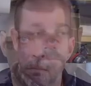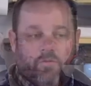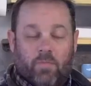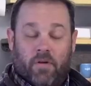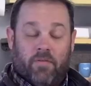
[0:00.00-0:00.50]

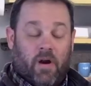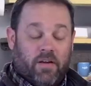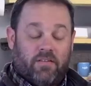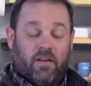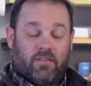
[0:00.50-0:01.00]
It's been a
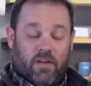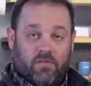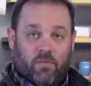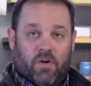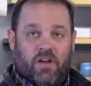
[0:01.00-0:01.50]
very
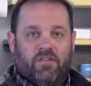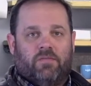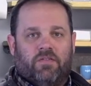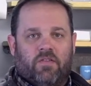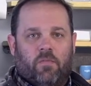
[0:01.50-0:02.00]
successful
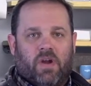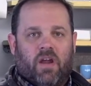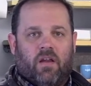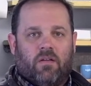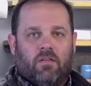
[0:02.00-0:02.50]
project for Zone
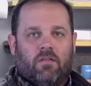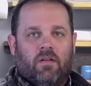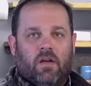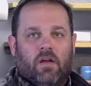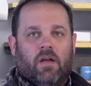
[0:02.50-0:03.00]
Mechanical,
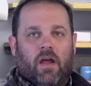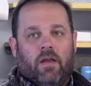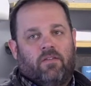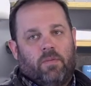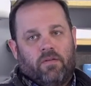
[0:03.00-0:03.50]

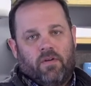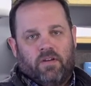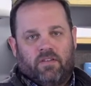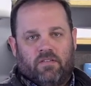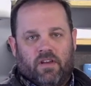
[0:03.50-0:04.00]
and it's been a
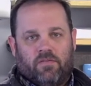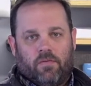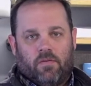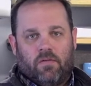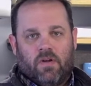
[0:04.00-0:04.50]
very
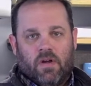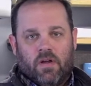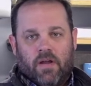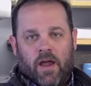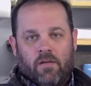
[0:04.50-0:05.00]
successful
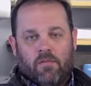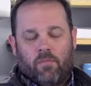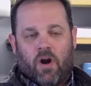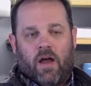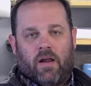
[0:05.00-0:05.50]

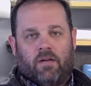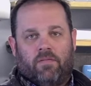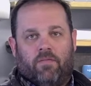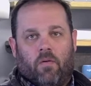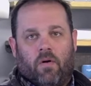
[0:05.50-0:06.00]
end product
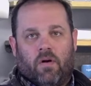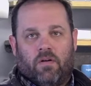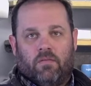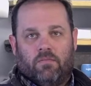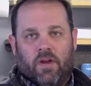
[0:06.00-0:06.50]

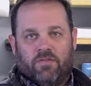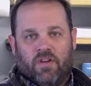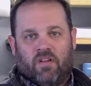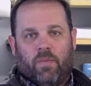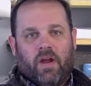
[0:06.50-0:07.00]
for
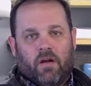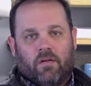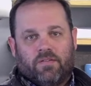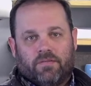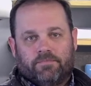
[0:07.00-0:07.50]
Angelic
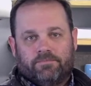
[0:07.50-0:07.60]
Bakehouse.